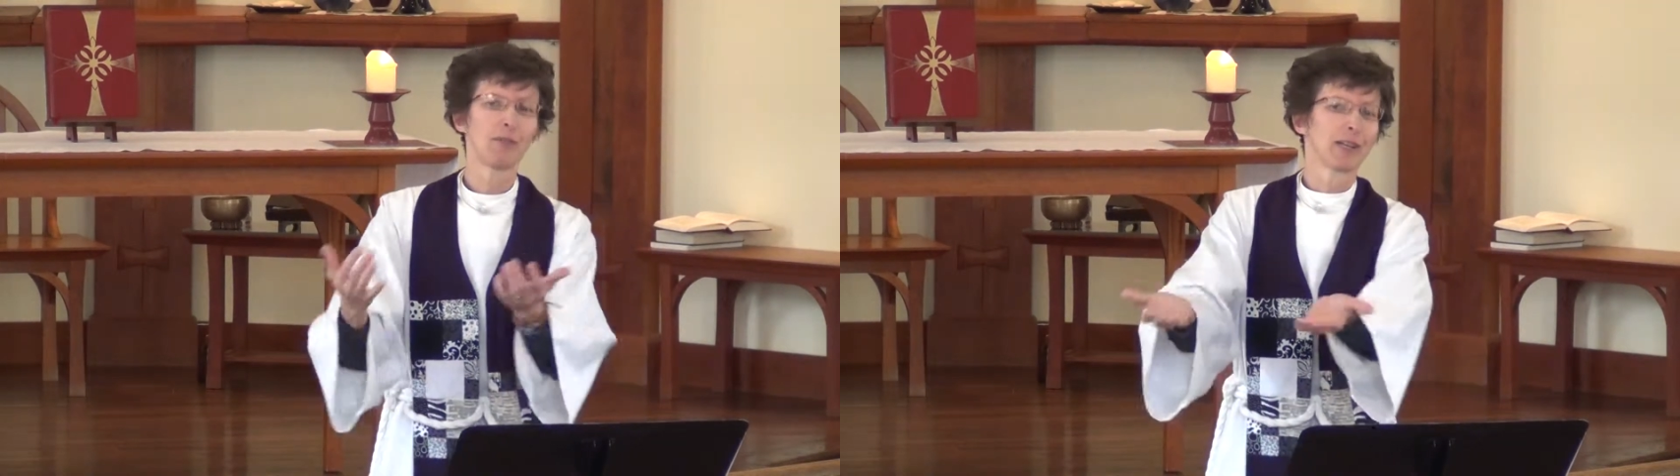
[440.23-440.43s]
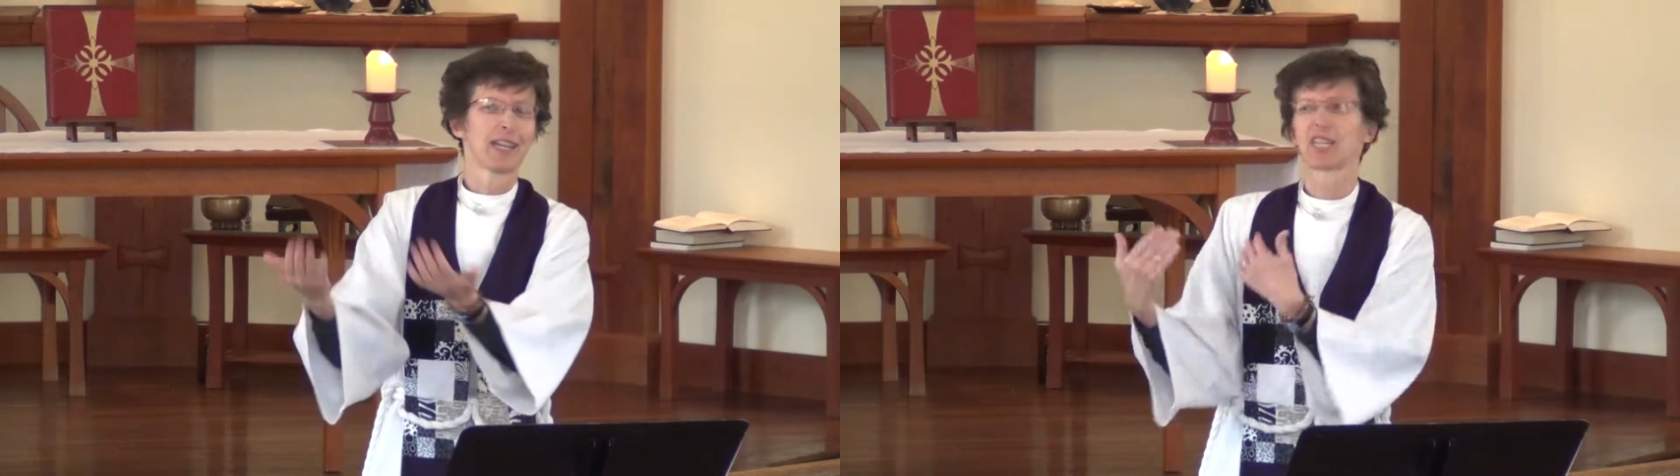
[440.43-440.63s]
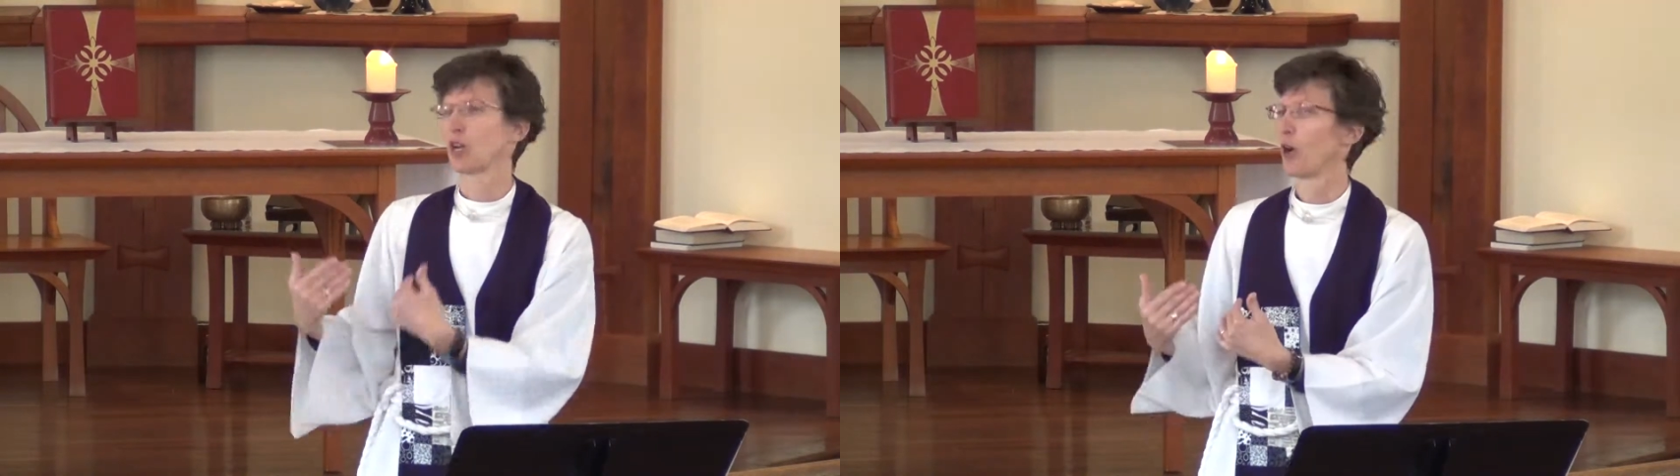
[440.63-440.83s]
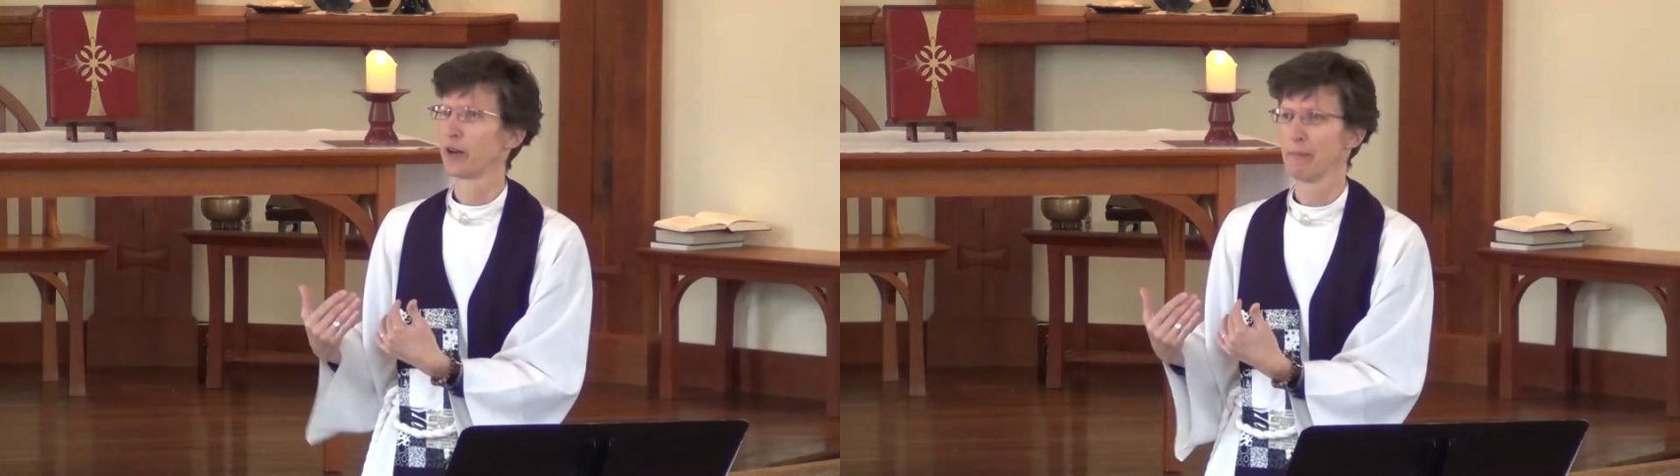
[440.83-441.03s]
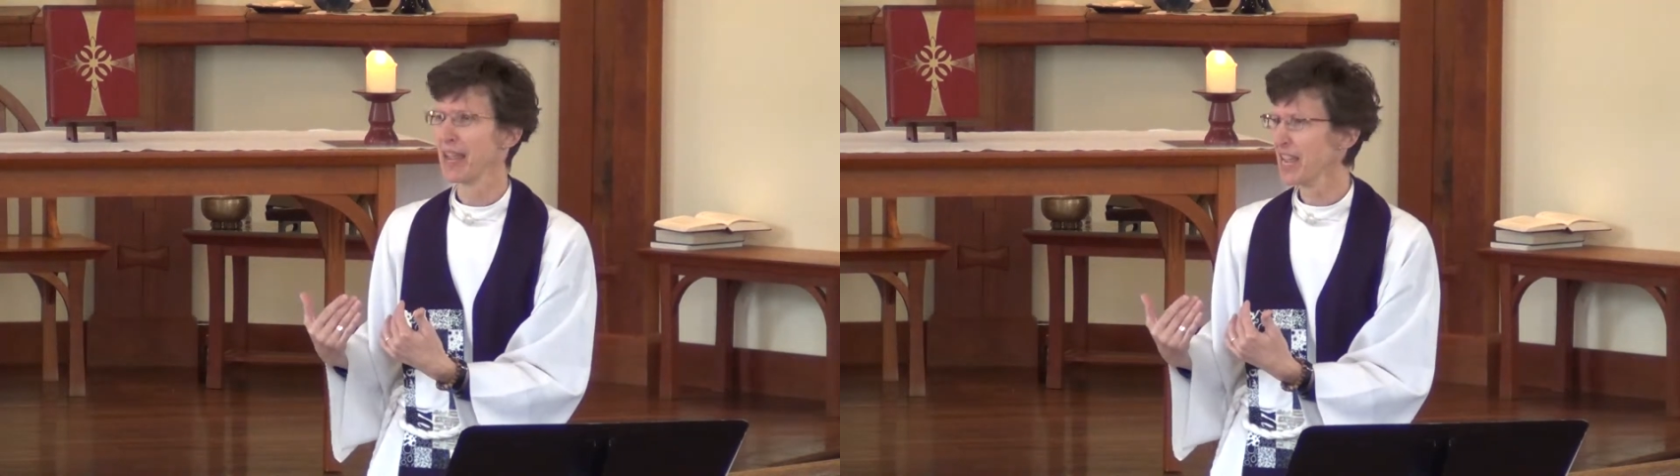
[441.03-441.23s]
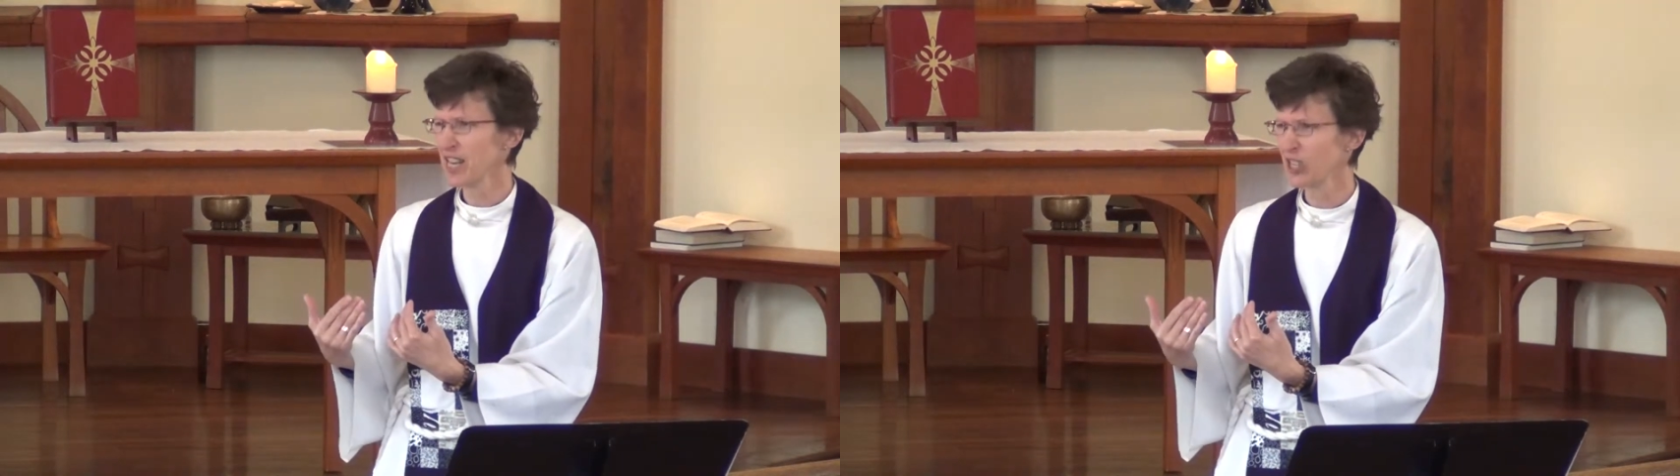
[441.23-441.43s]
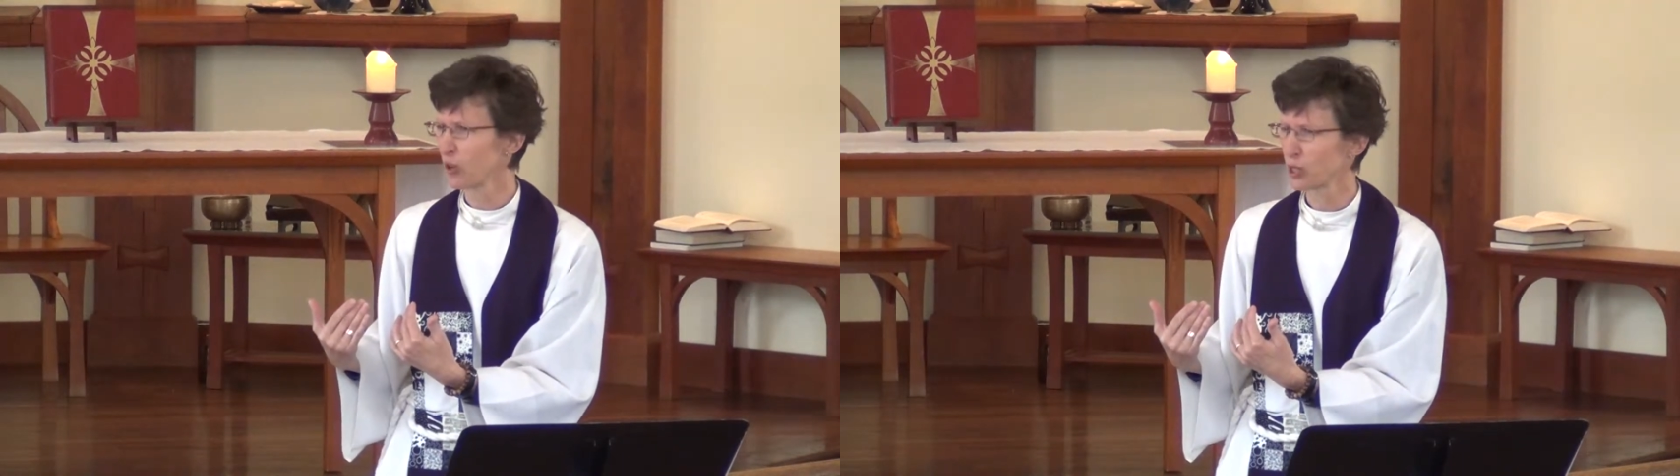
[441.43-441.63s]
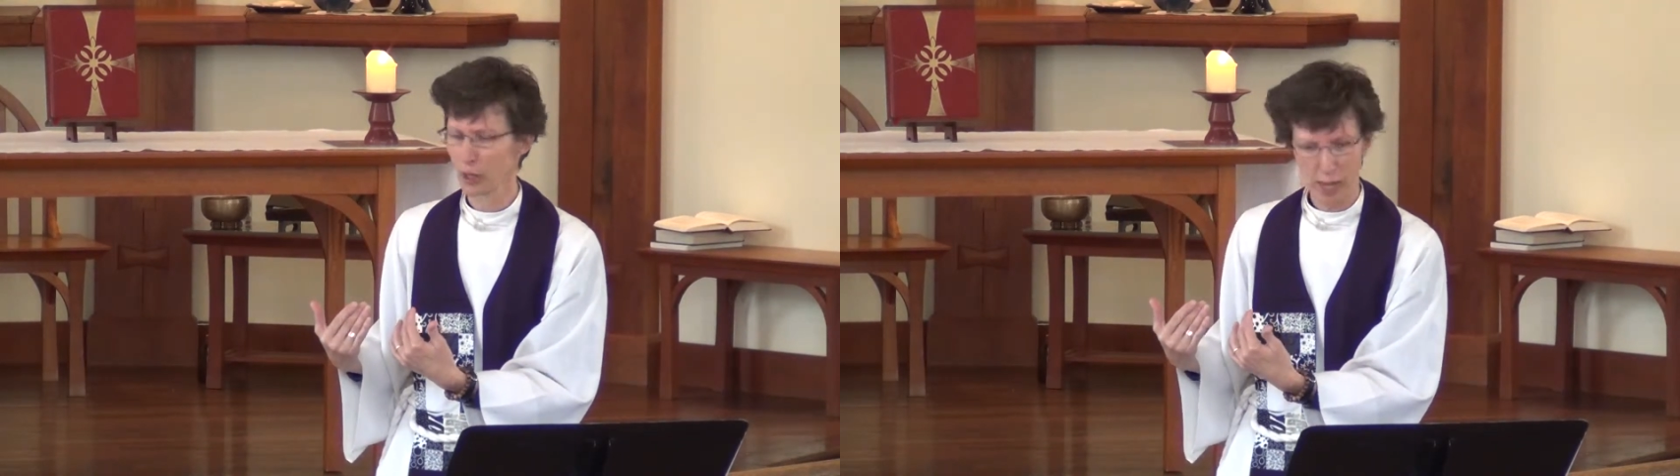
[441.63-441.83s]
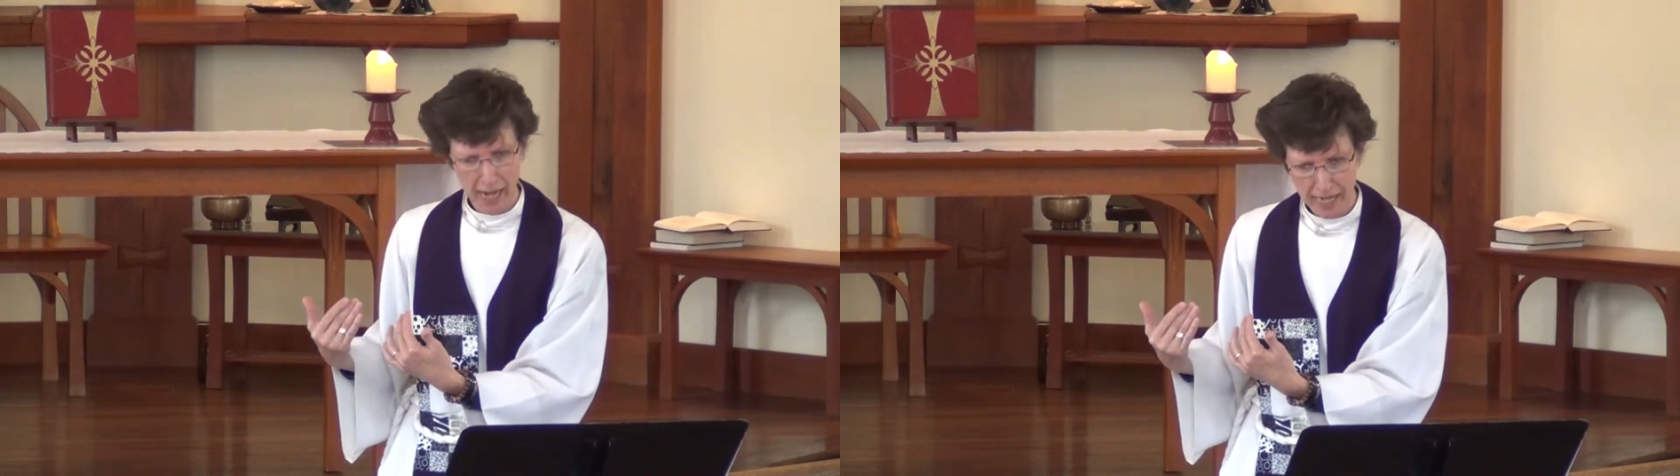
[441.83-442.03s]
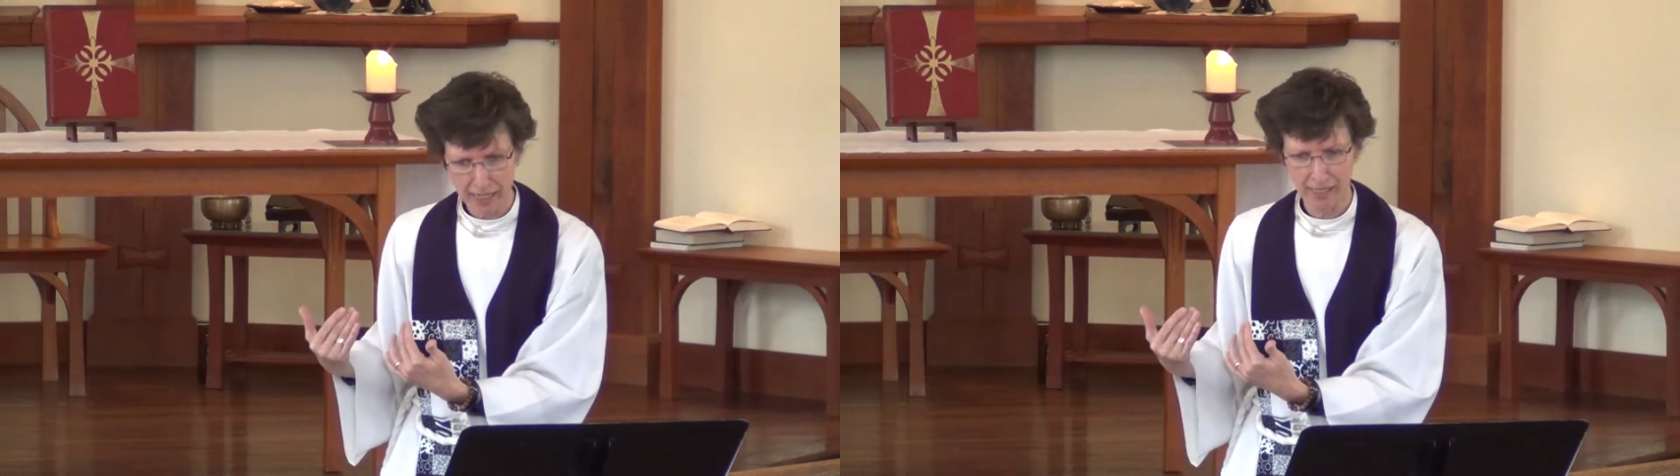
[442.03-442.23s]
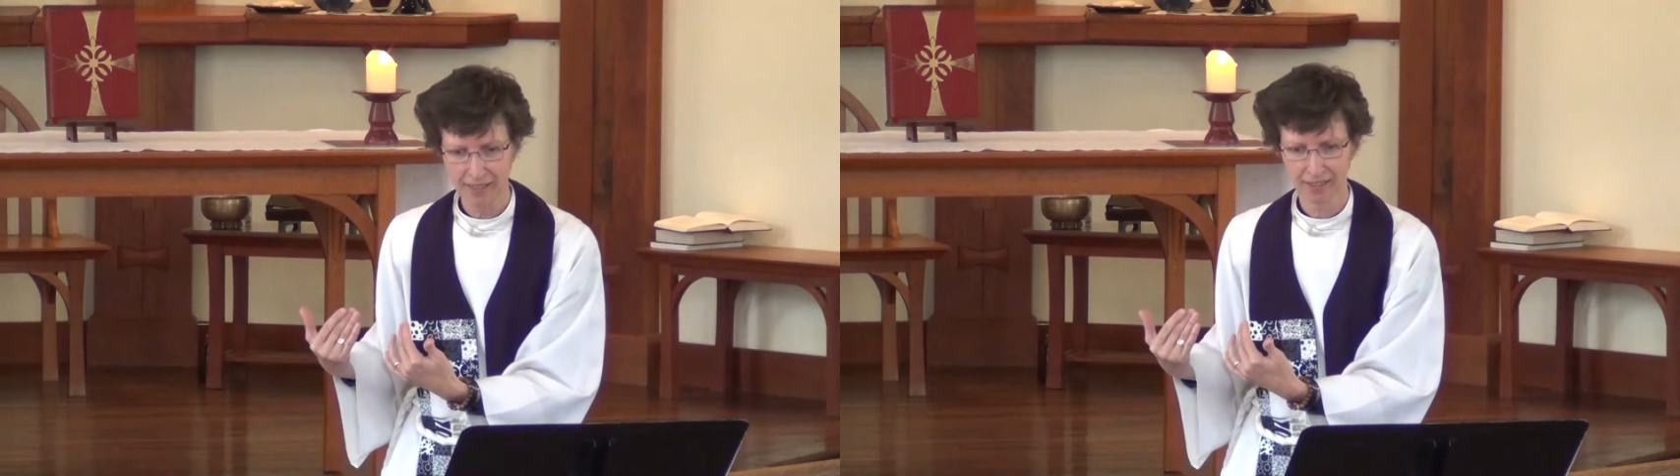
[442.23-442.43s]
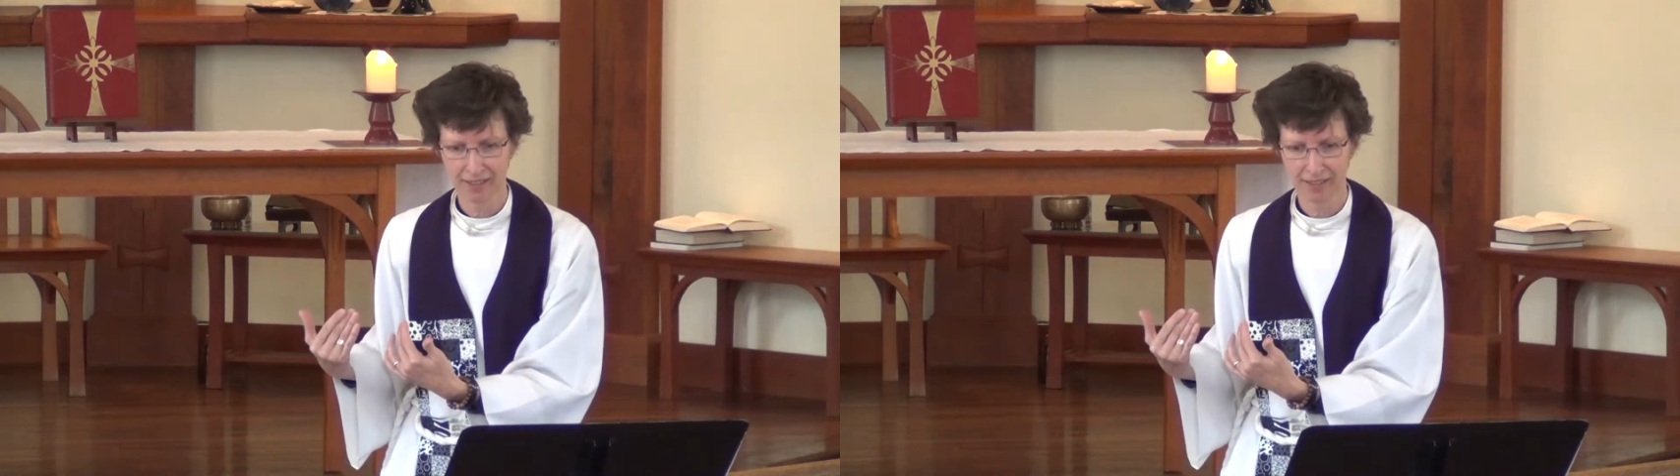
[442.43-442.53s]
have at least called him in, don't you think?